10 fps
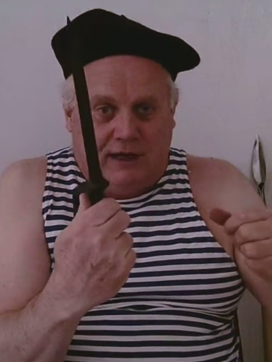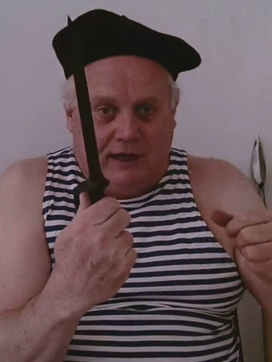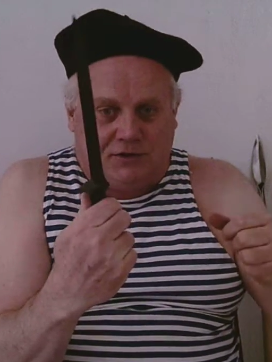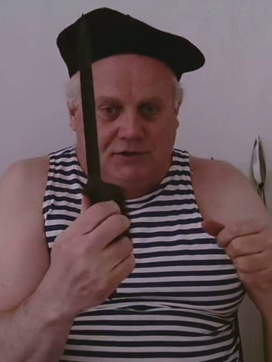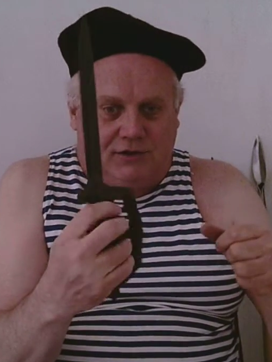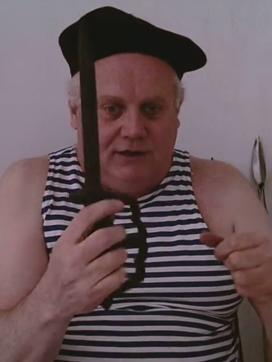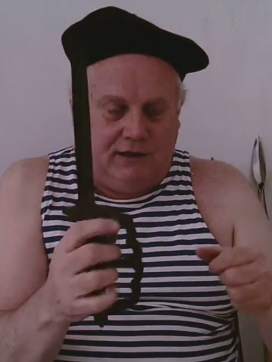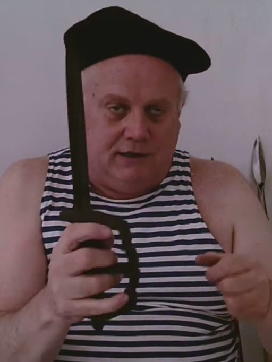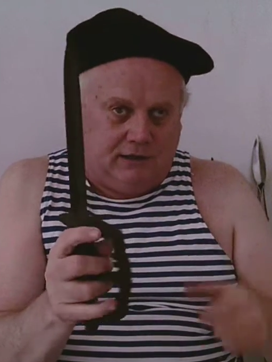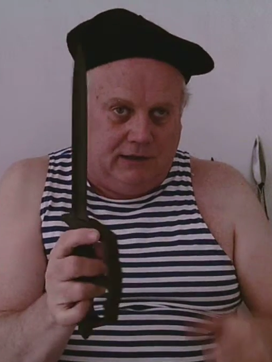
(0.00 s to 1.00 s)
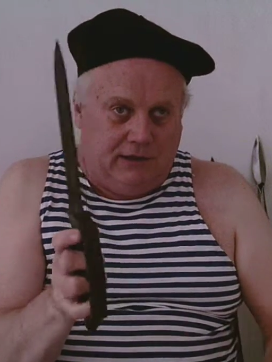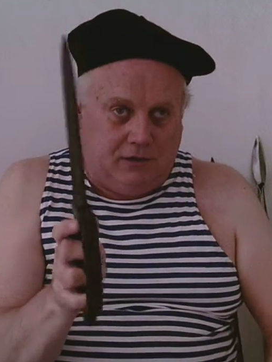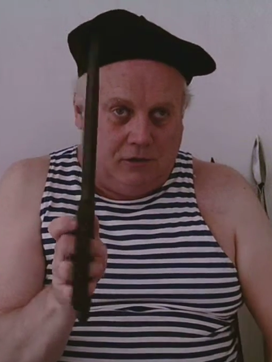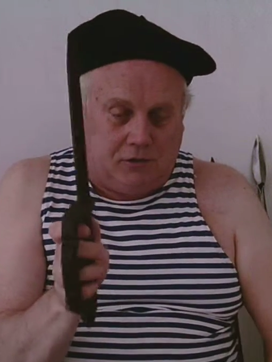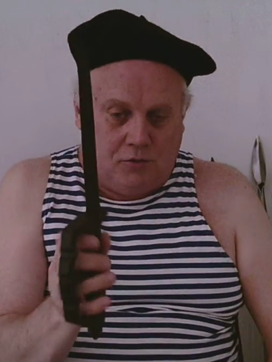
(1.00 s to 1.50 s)
actually
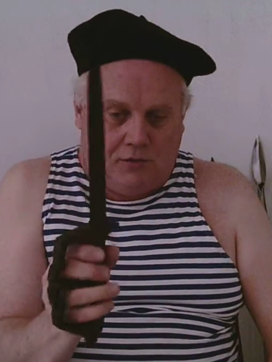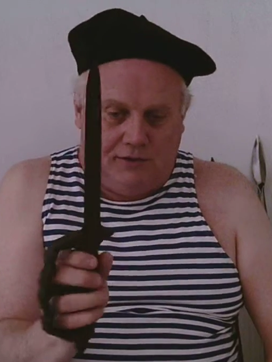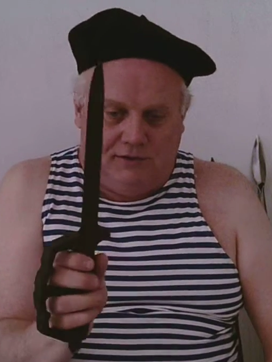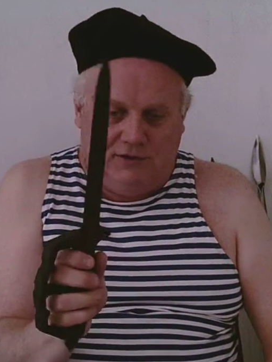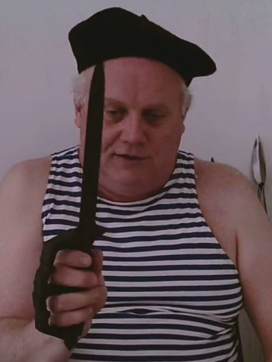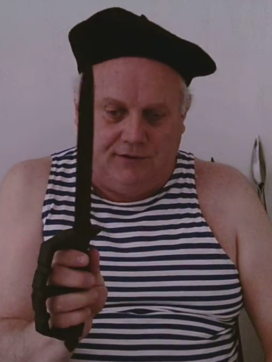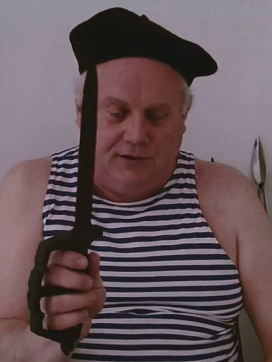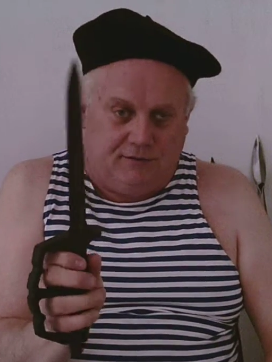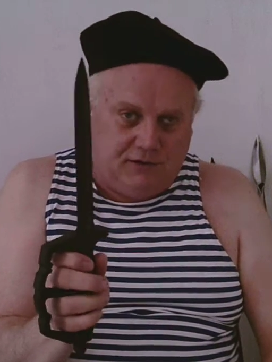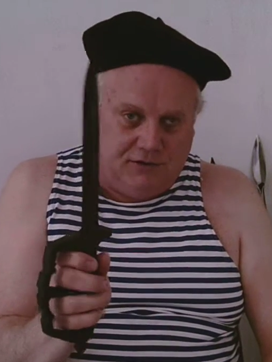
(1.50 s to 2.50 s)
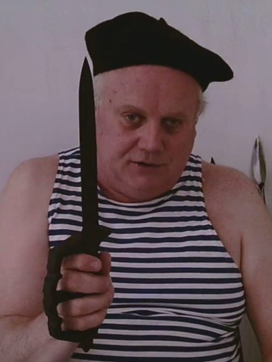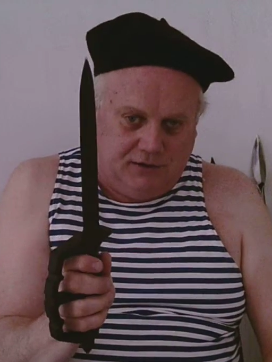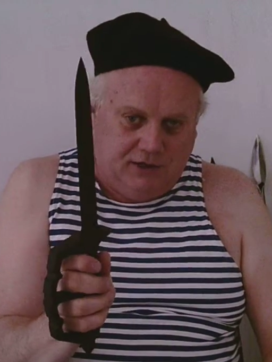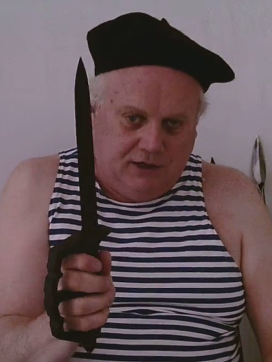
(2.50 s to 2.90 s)
illegal according to the Geneva Convention.